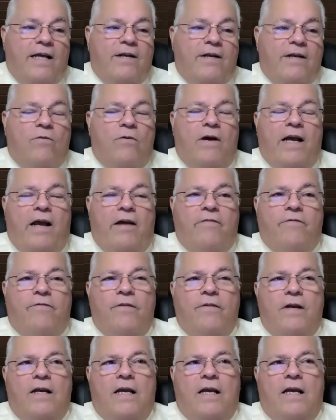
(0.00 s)
I don't
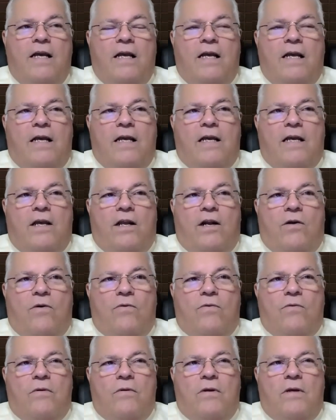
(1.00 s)
have, you
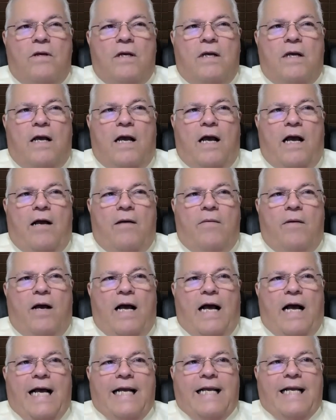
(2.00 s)
know, I,
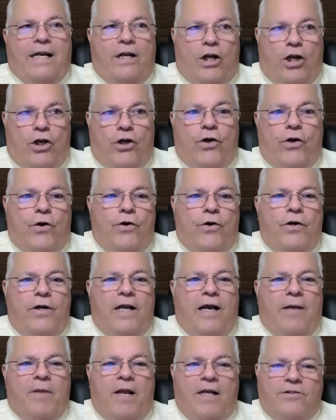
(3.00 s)
I can
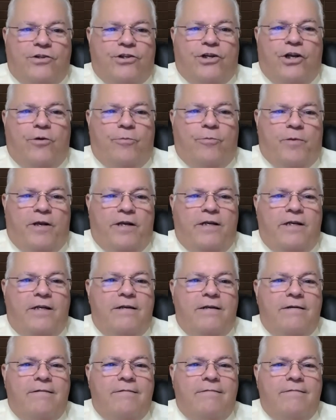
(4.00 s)
learn. I'm not stupid.
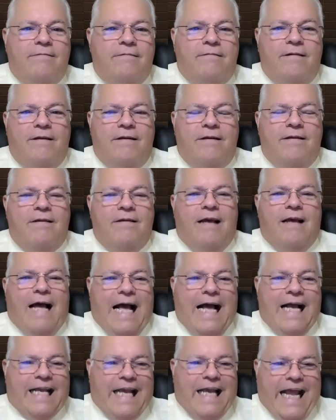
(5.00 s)

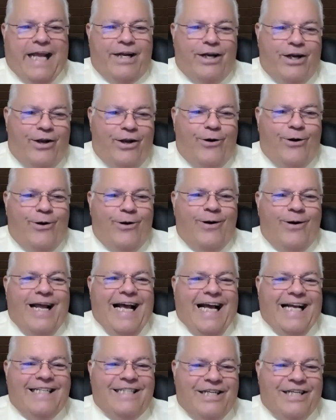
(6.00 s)
I can
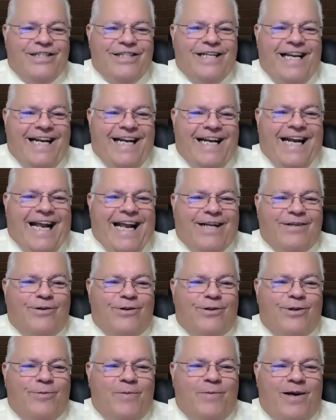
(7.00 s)
learn. I just need an
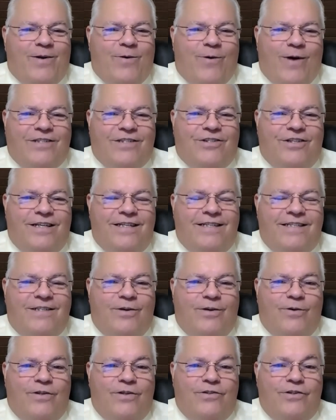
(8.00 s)
answer to my question.
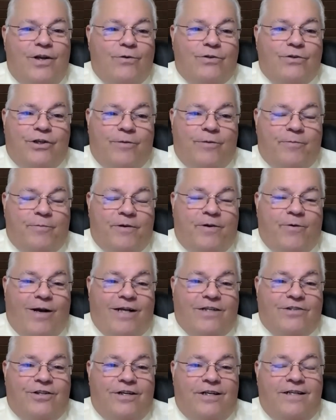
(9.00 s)
So it's no stupid
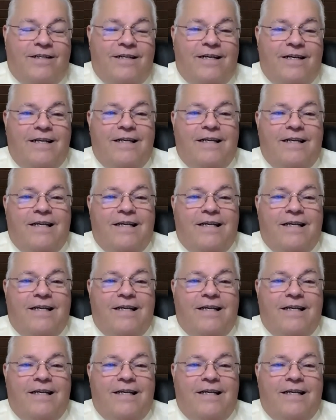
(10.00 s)
question.